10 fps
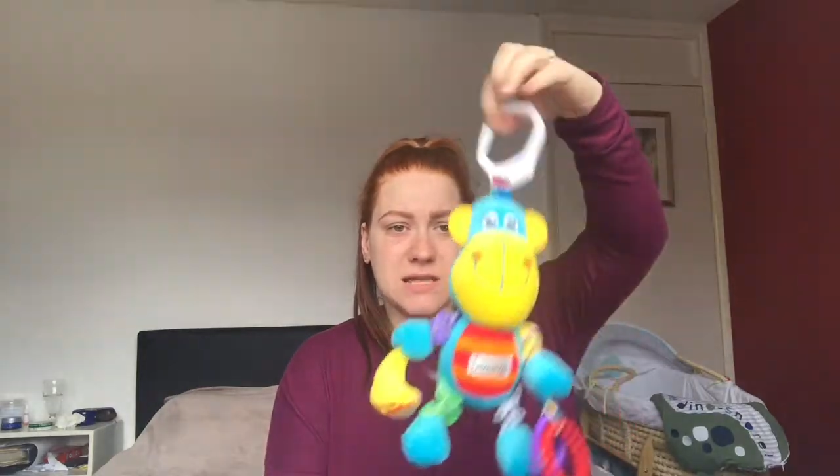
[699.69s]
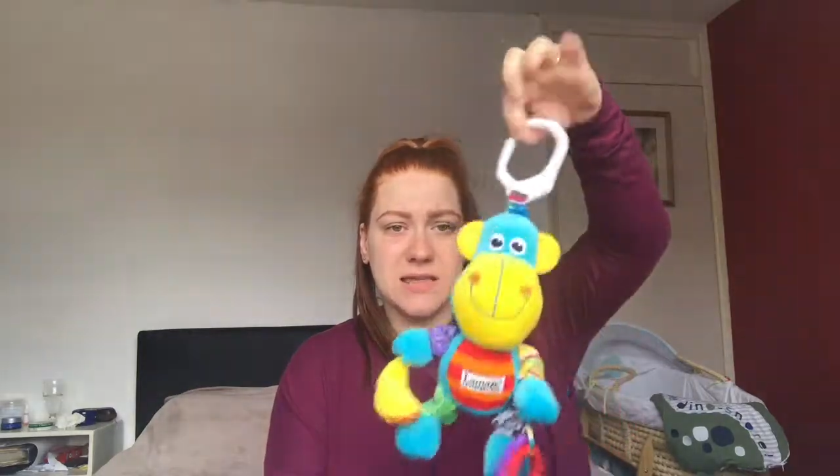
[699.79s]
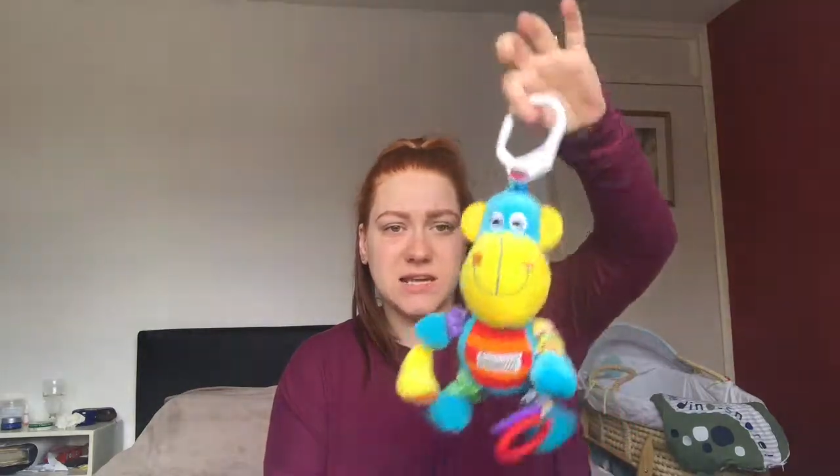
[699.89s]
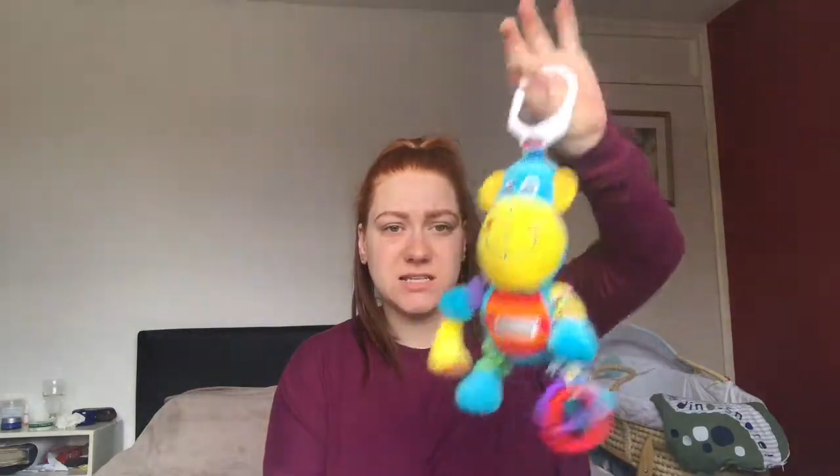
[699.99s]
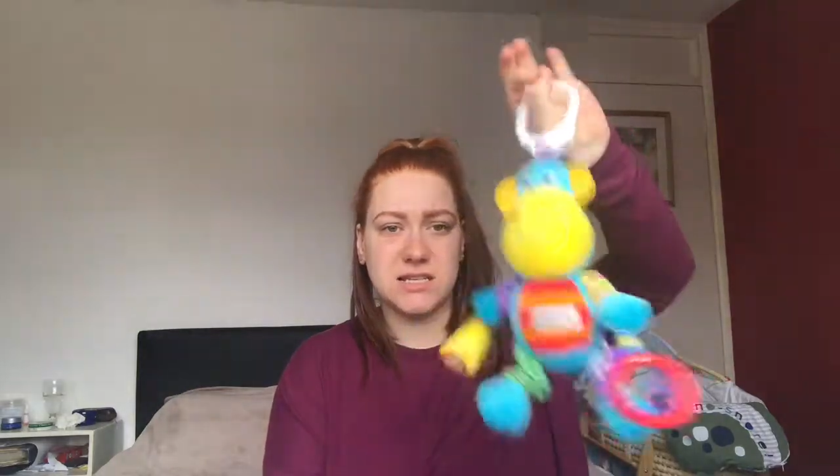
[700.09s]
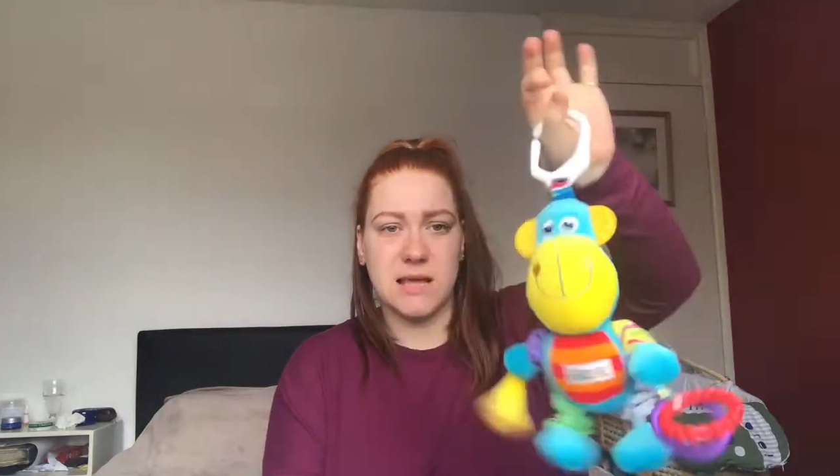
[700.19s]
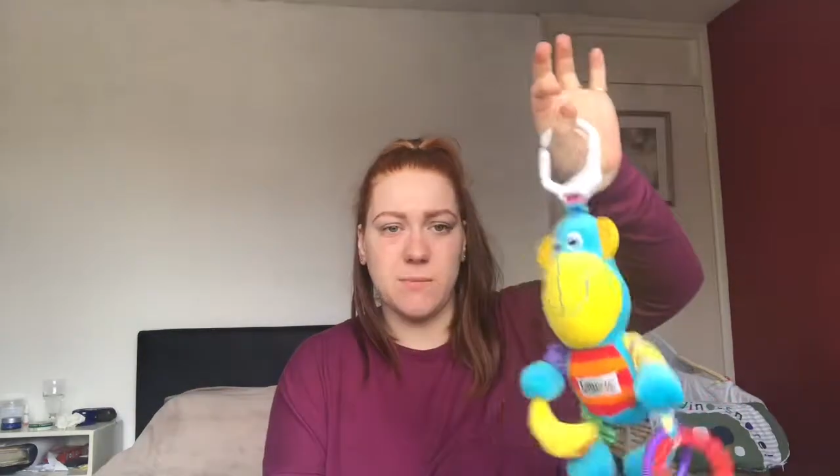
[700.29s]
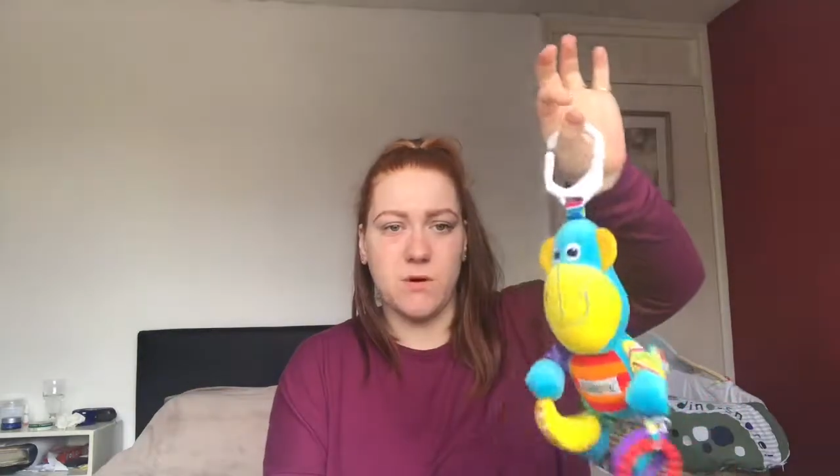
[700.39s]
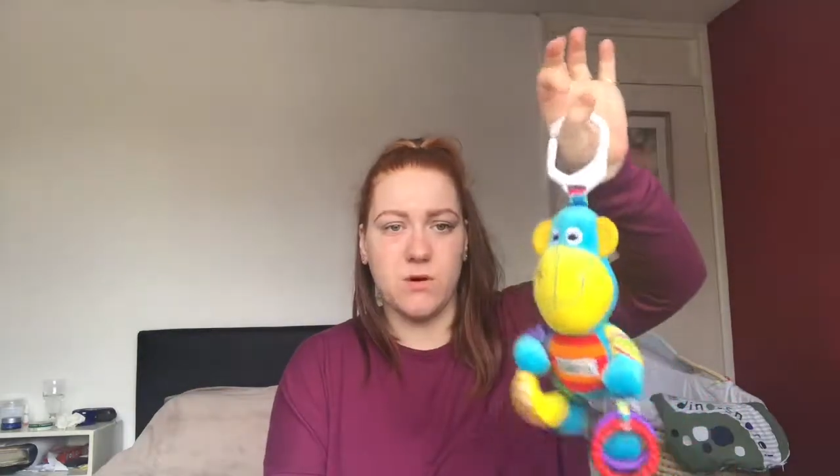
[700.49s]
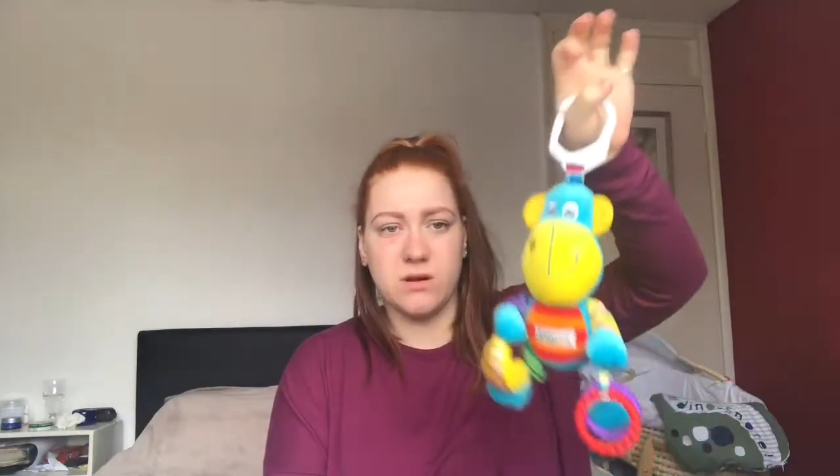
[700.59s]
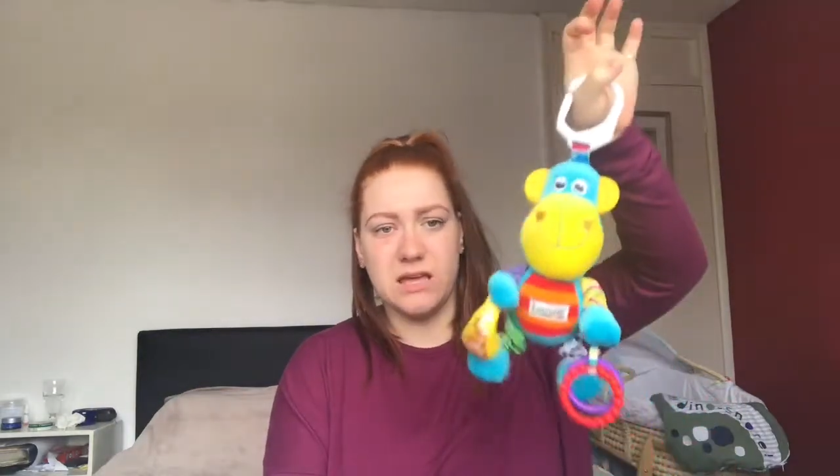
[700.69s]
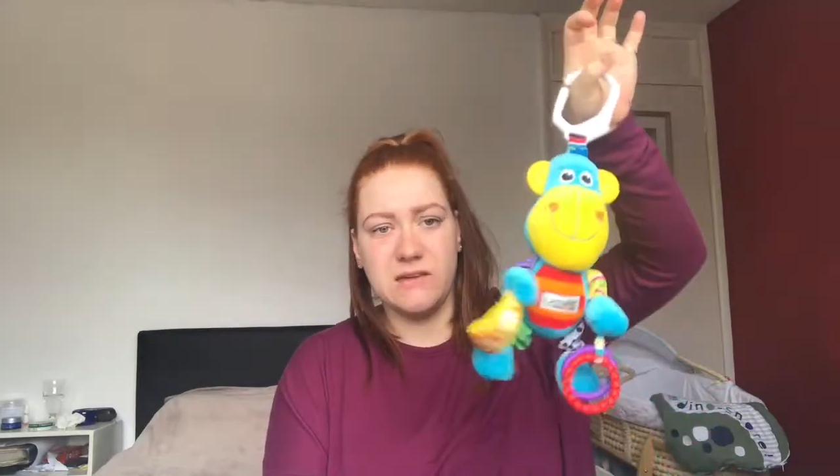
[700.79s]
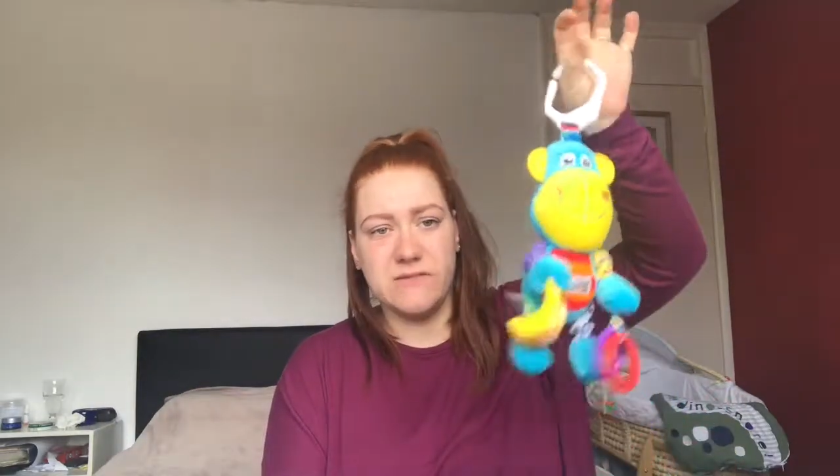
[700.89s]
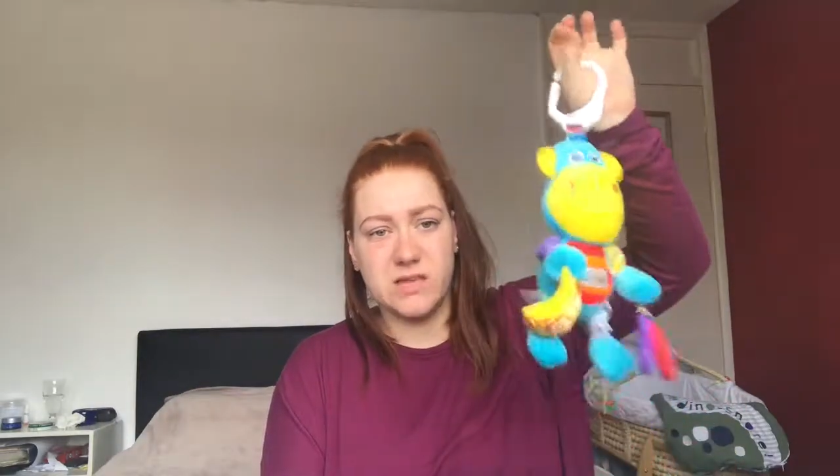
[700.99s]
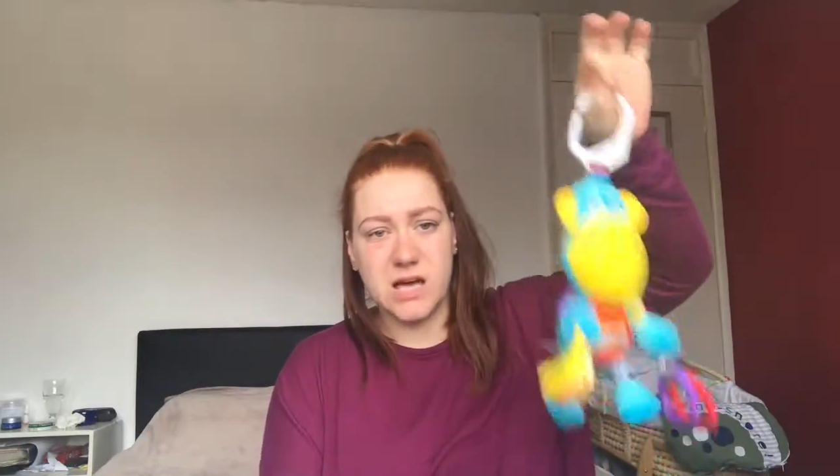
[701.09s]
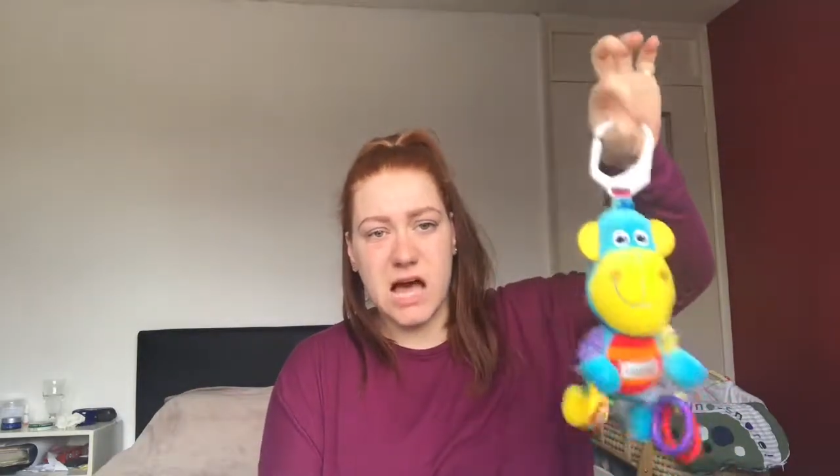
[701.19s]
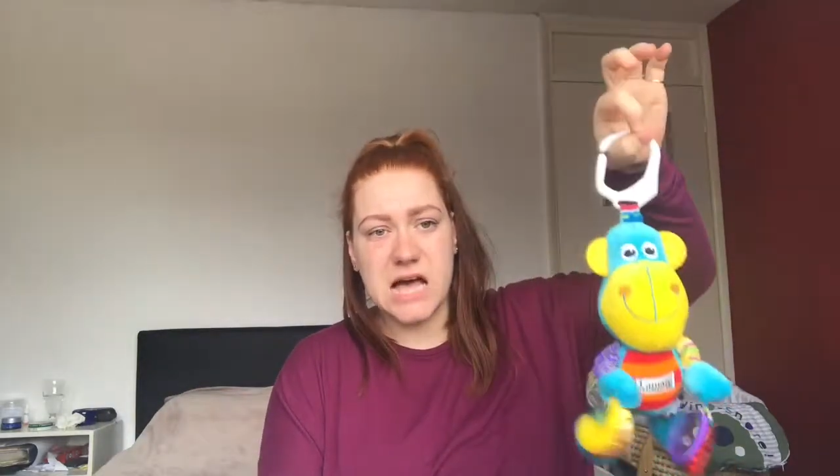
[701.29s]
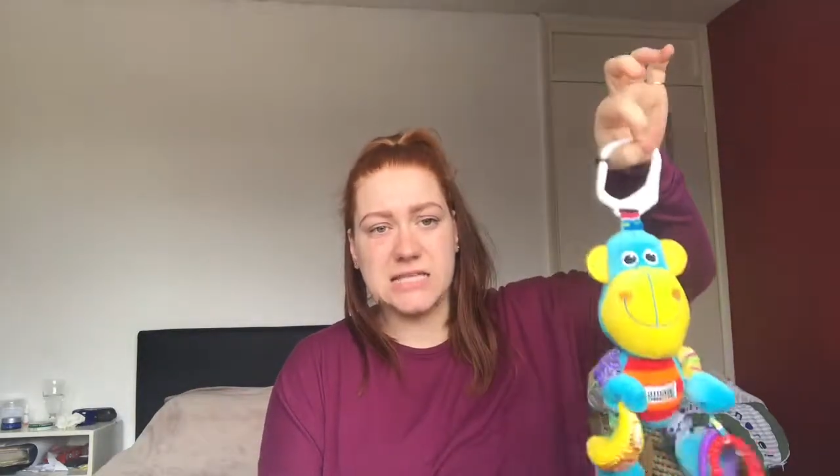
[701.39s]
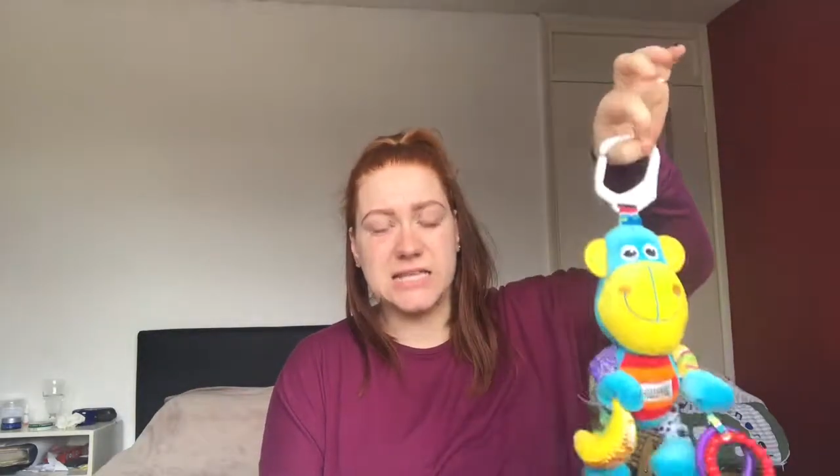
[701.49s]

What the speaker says: and they just clip on either the car